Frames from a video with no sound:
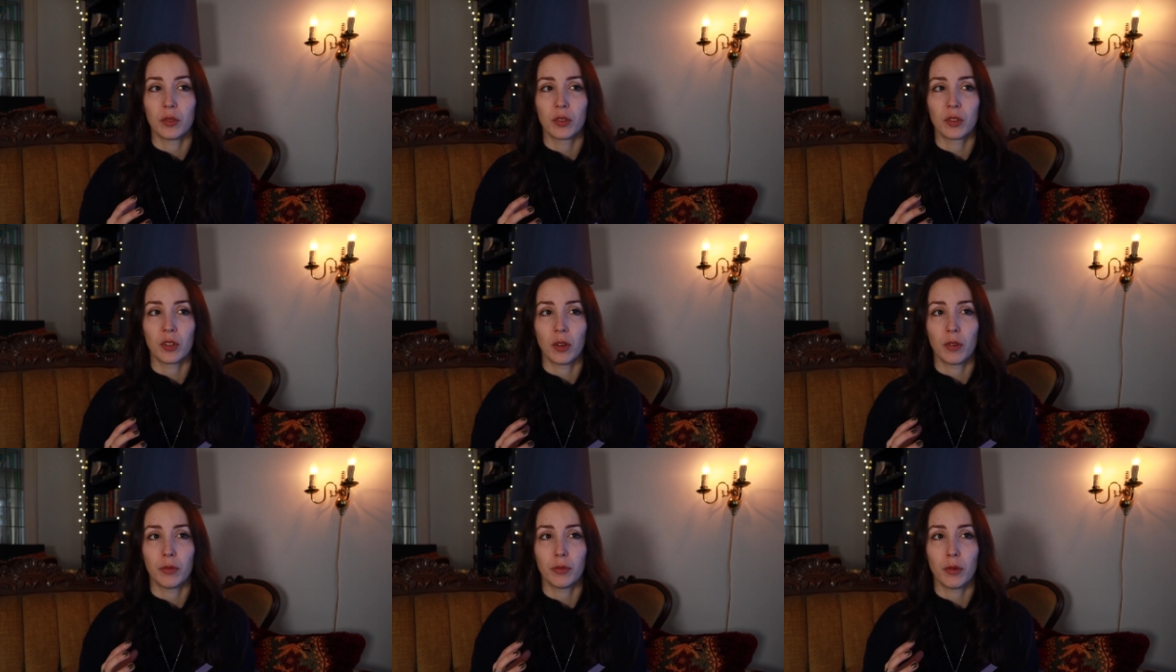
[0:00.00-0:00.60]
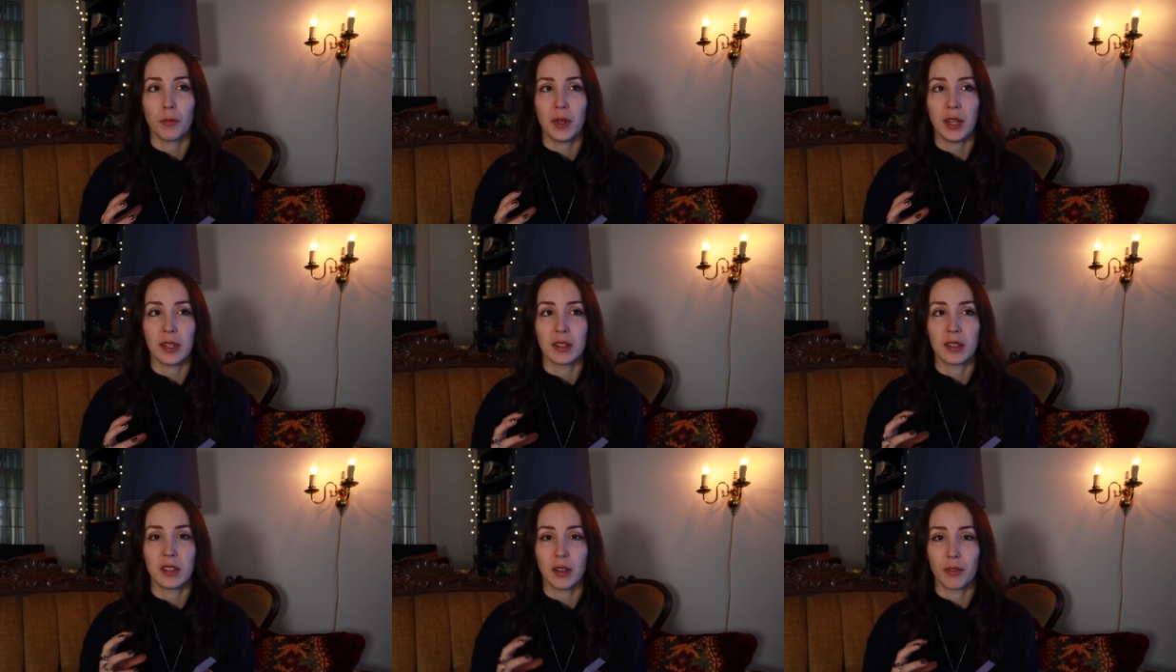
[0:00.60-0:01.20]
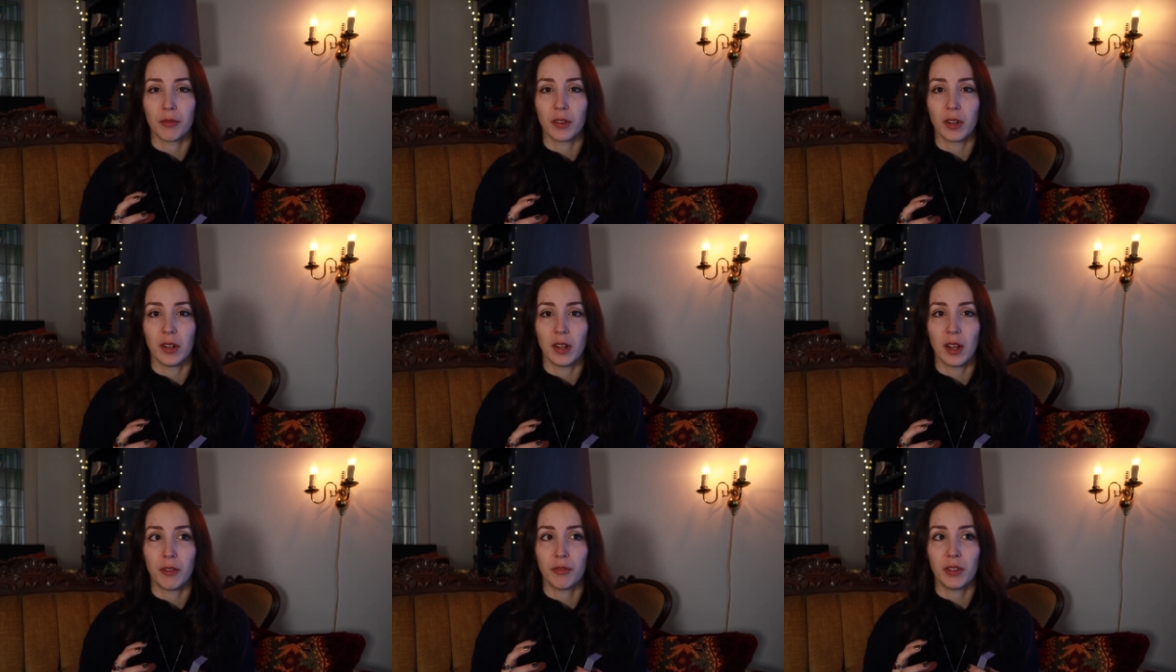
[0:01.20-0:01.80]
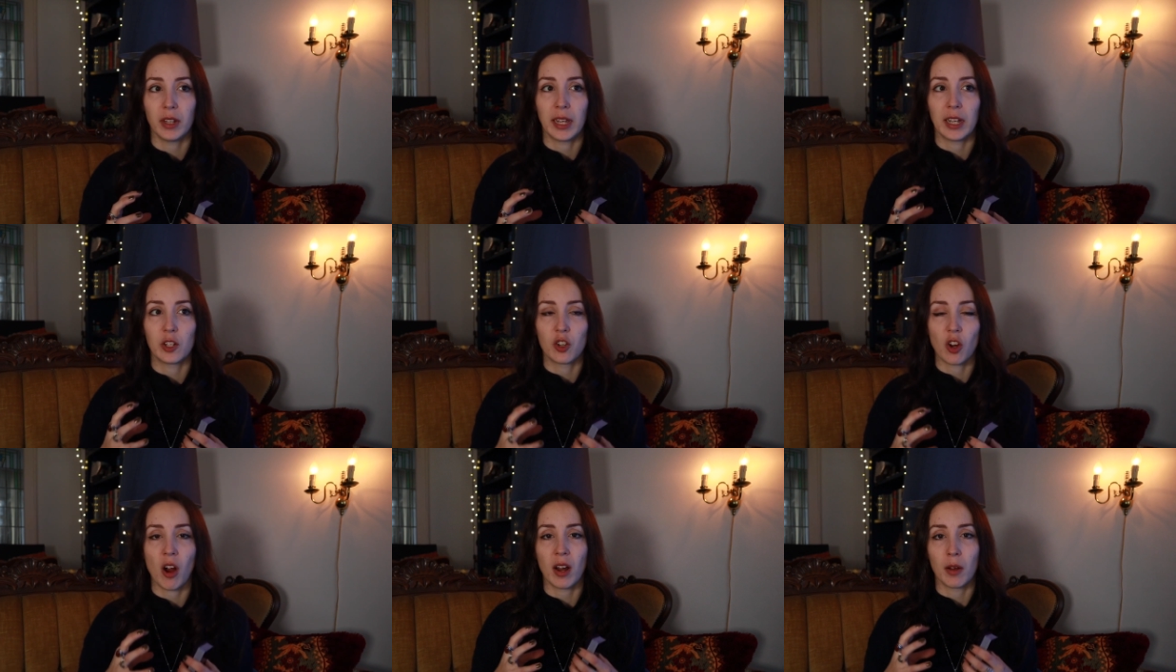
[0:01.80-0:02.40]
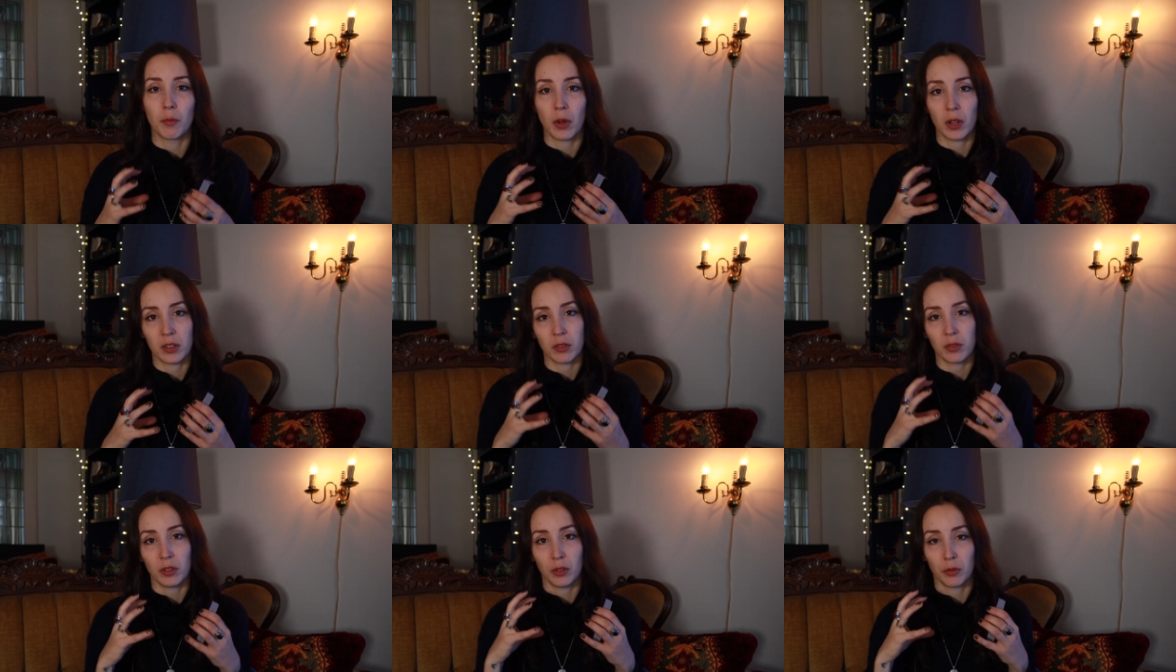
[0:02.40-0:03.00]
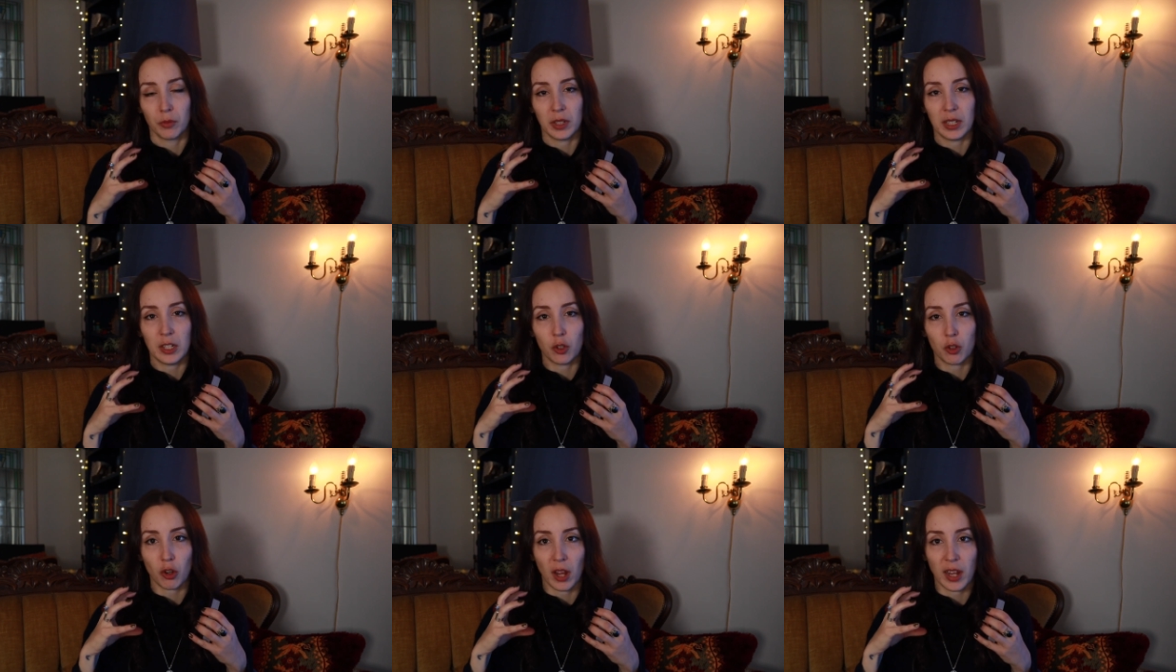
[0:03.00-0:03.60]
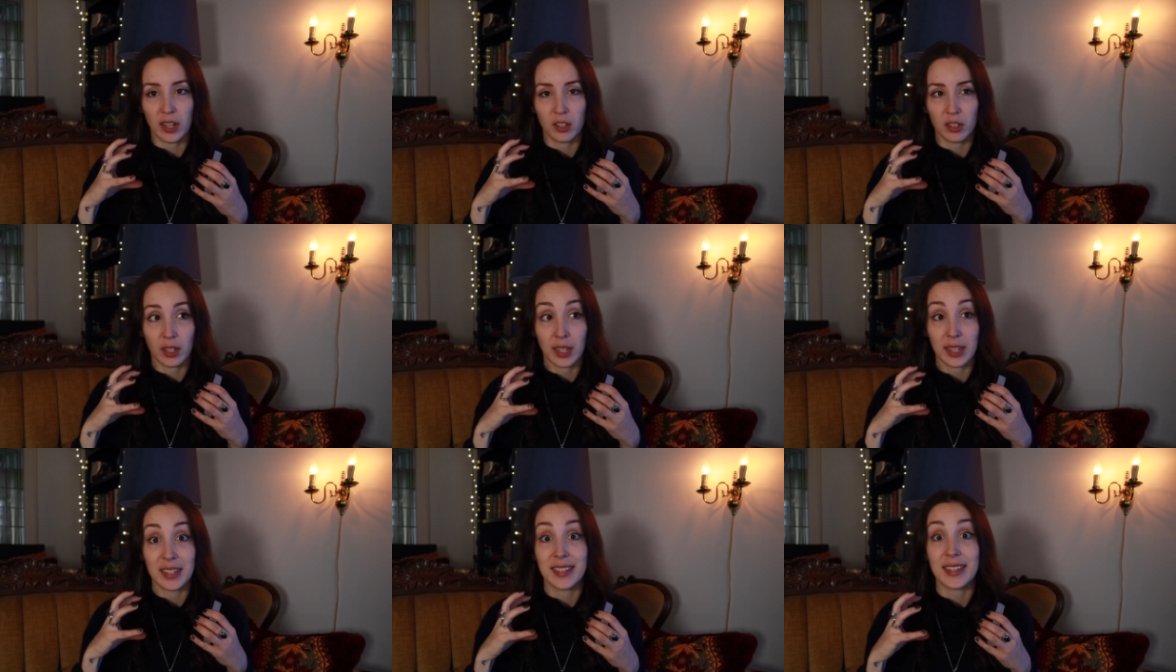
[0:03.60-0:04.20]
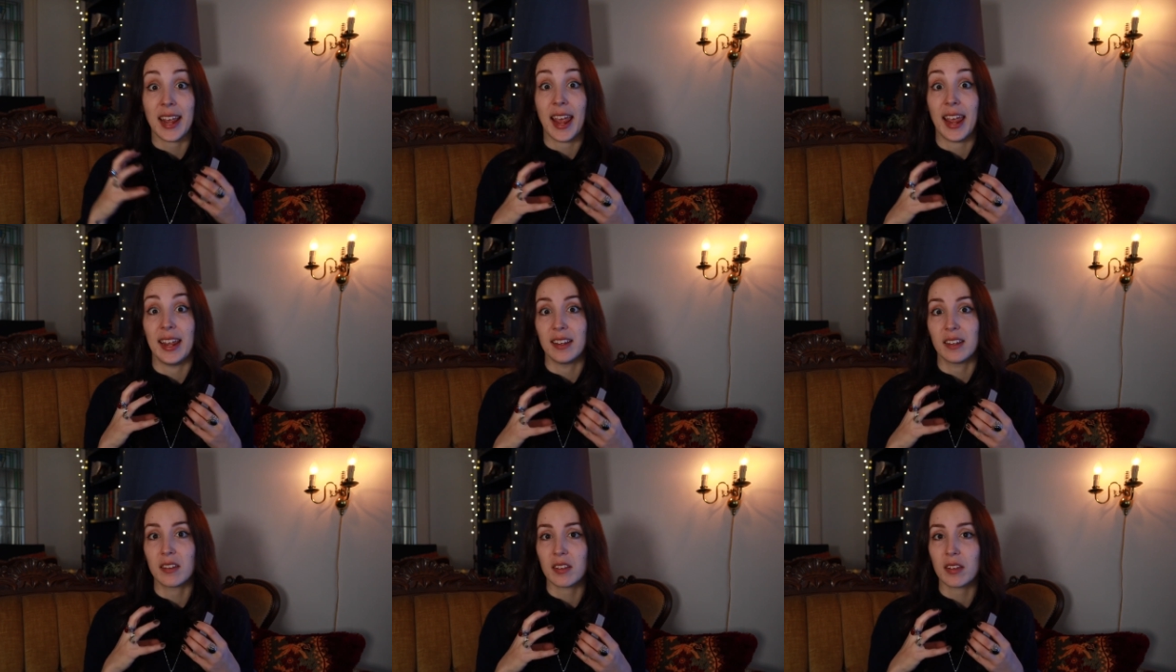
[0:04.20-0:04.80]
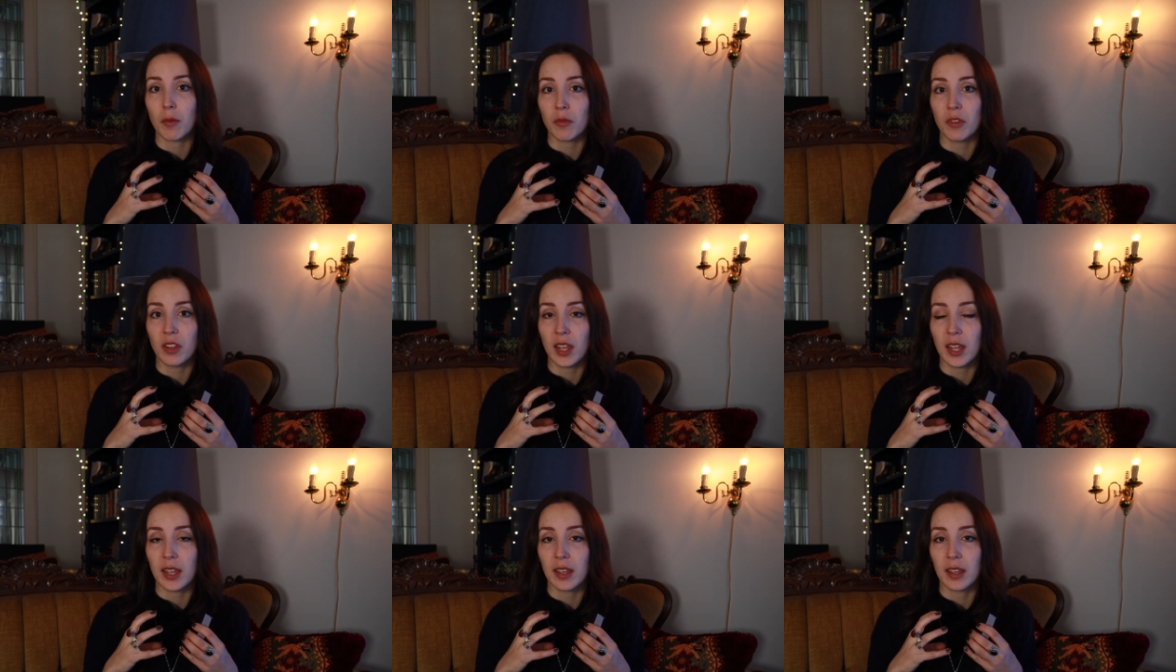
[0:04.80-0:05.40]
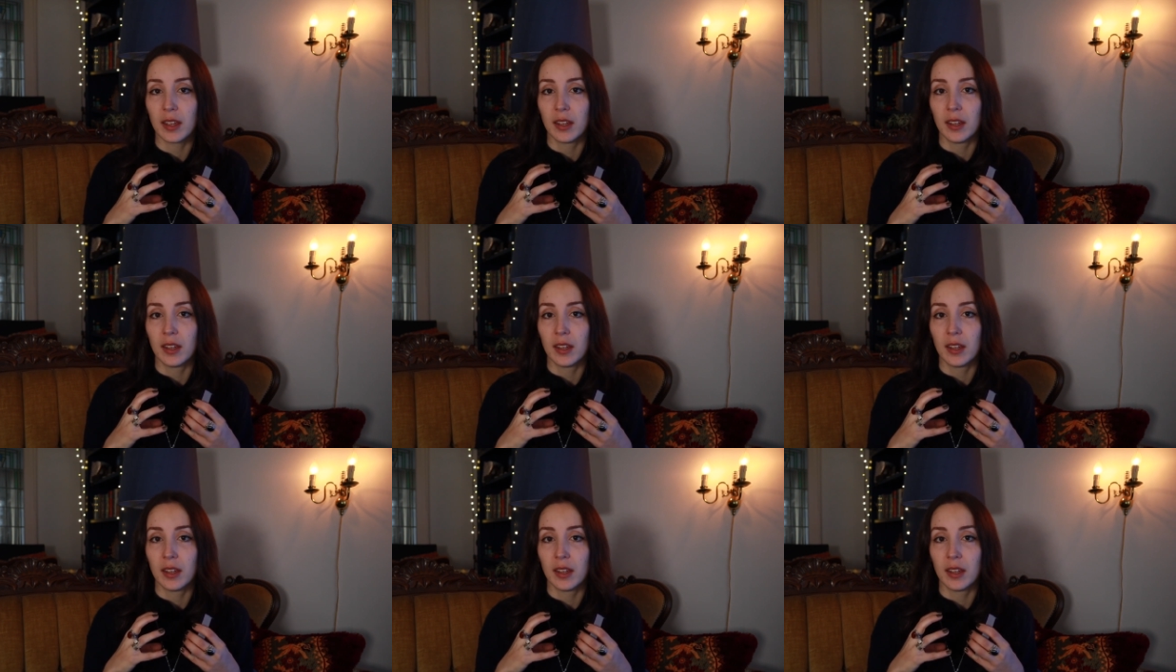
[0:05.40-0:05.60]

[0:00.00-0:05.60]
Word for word: So for me, it's different. I feel like jar and bottle, you're really trying to contain something.